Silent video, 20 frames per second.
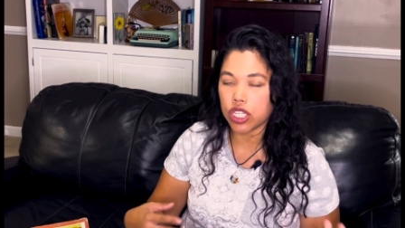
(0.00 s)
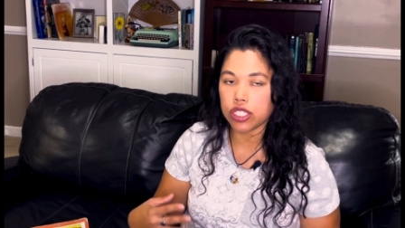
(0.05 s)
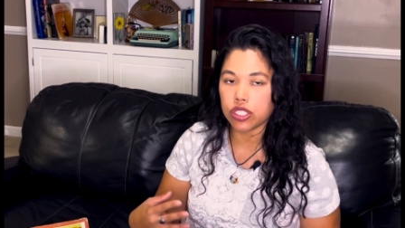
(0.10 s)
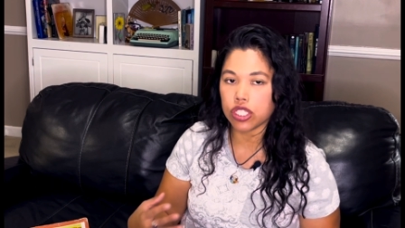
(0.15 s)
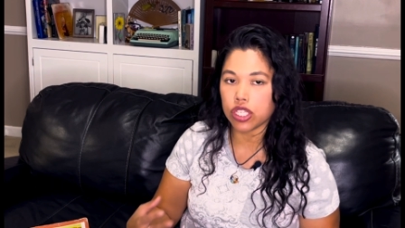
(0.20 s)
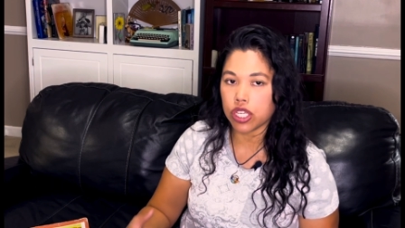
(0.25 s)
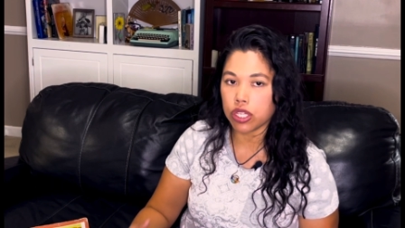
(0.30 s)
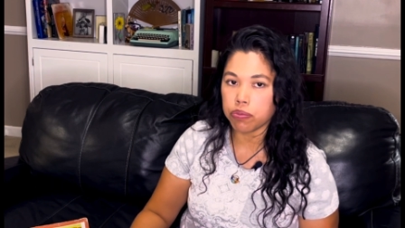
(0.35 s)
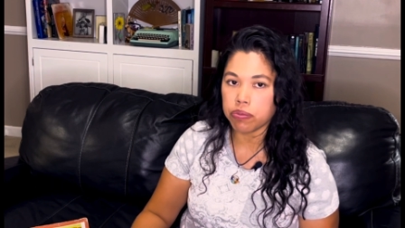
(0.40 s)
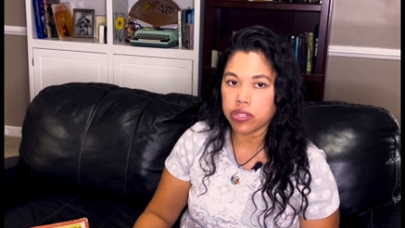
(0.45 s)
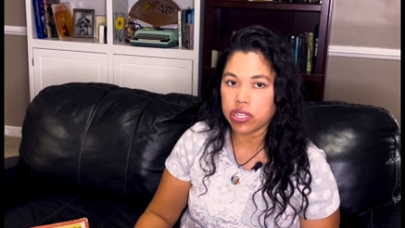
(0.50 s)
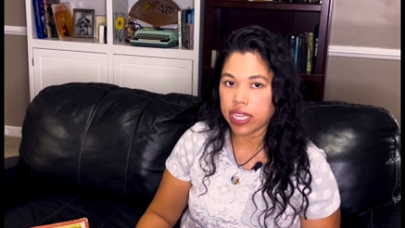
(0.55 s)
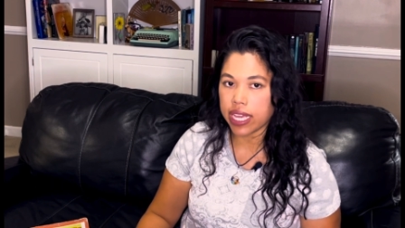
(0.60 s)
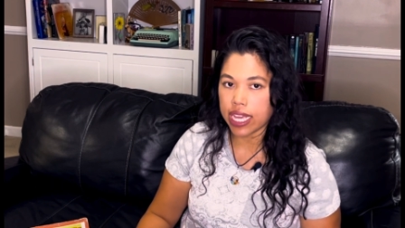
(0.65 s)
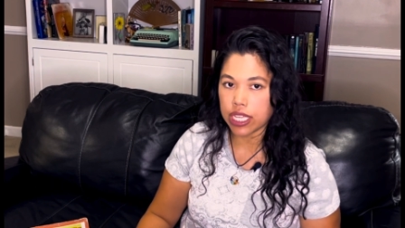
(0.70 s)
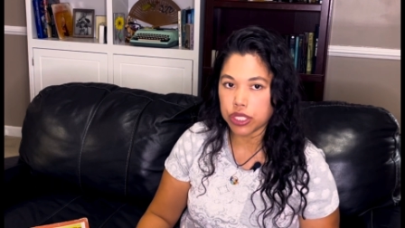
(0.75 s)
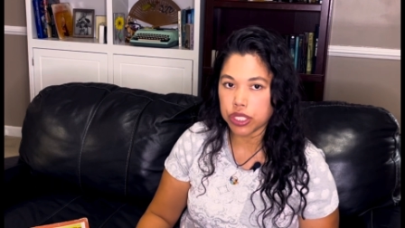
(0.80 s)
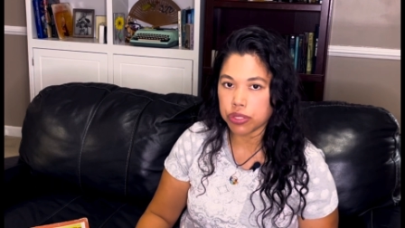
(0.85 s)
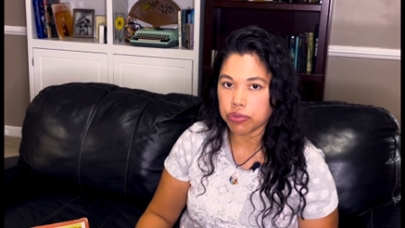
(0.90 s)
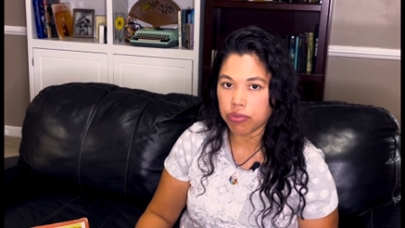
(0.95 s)

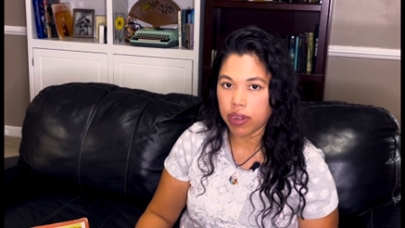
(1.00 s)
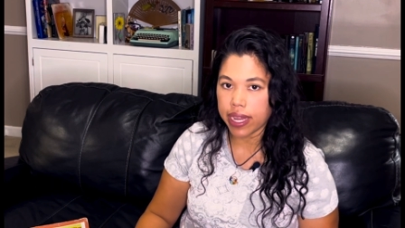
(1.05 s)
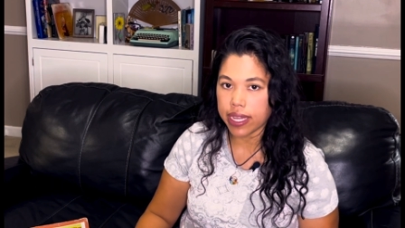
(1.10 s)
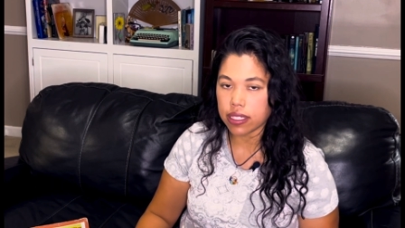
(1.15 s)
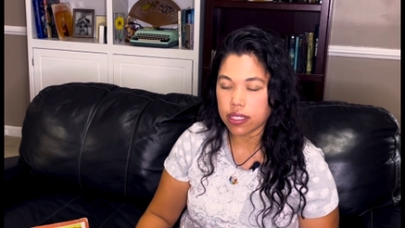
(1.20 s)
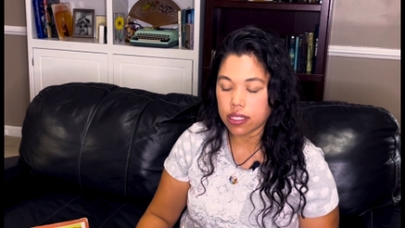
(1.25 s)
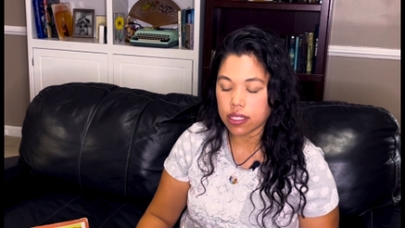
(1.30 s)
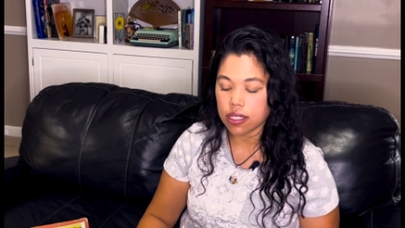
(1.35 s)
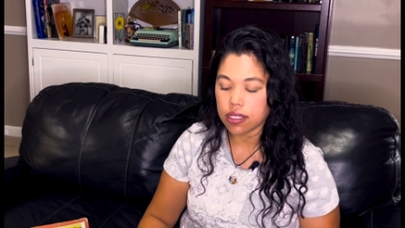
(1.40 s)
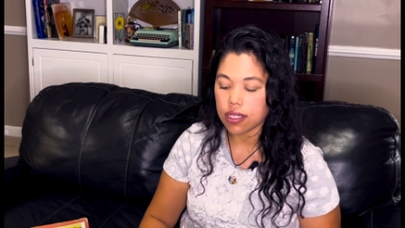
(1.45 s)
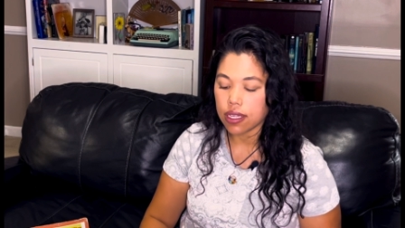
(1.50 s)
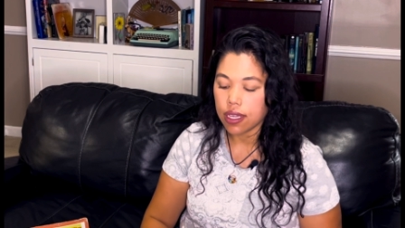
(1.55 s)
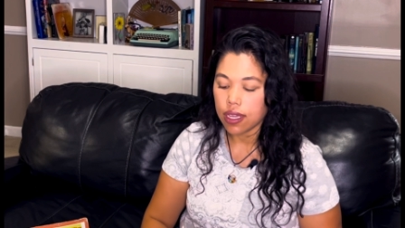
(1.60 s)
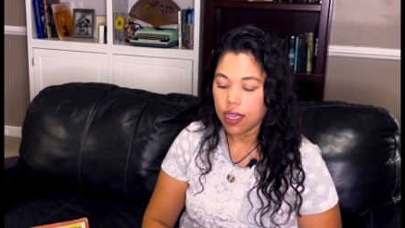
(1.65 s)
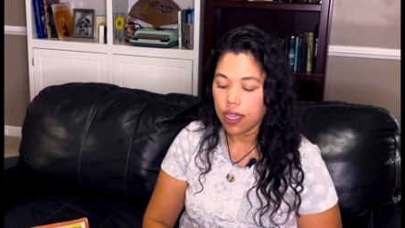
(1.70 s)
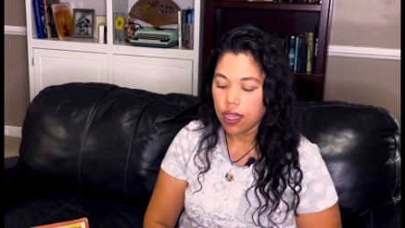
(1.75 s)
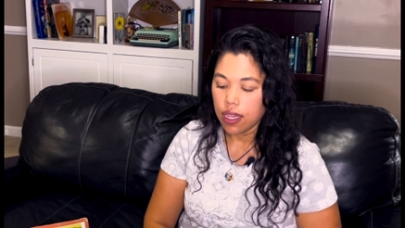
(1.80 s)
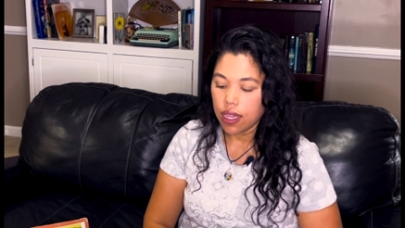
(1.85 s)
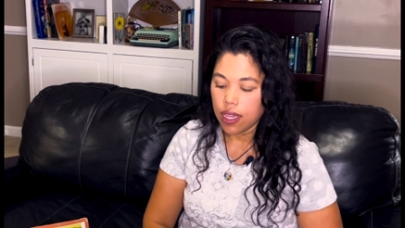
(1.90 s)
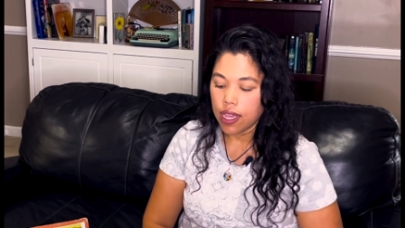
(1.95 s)
communication rights,
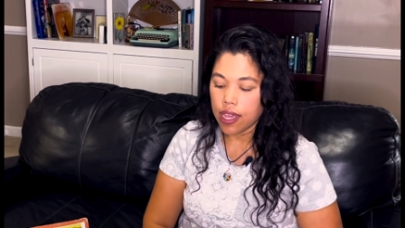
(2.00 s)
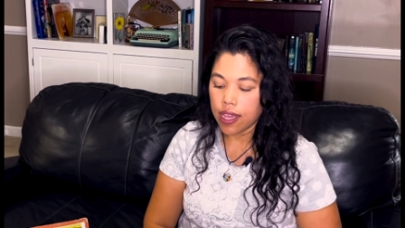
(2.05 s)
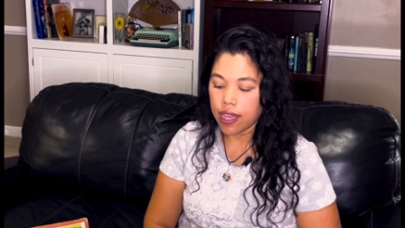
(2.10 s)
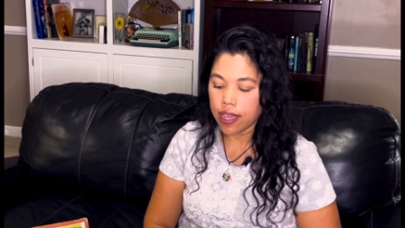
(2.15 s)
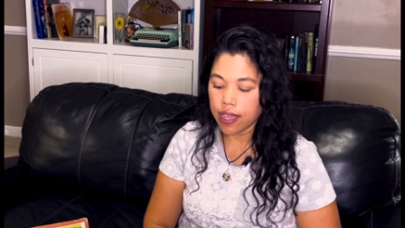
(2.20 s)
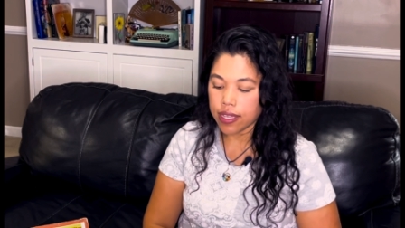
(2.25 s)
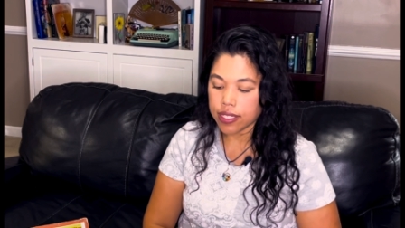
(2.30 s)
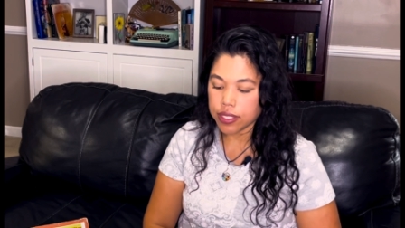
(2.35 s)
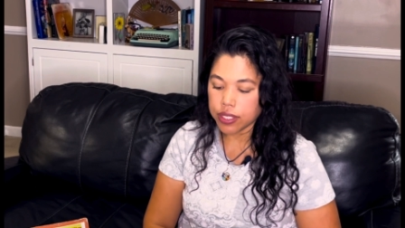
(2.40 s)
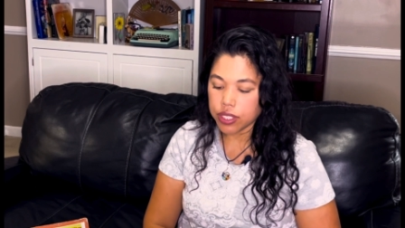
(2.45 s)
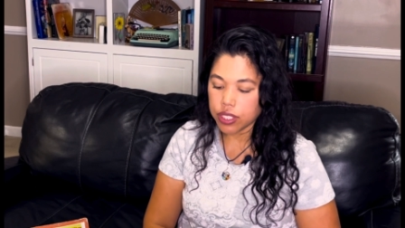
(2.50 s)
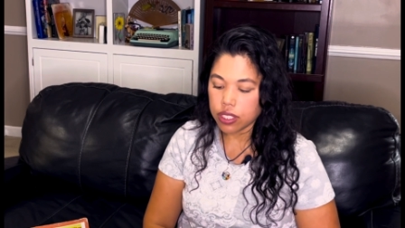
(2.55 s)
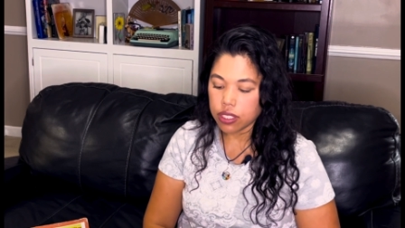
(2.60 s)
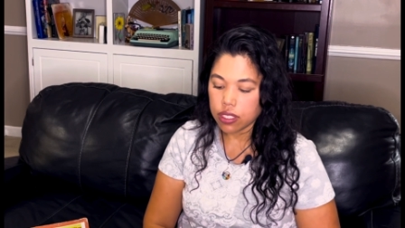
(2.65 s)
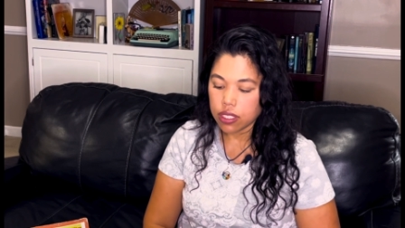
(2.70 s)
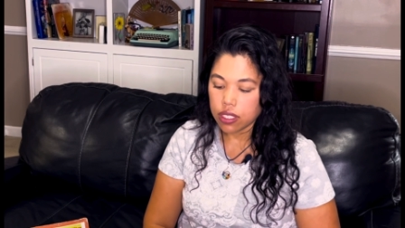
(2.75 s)
and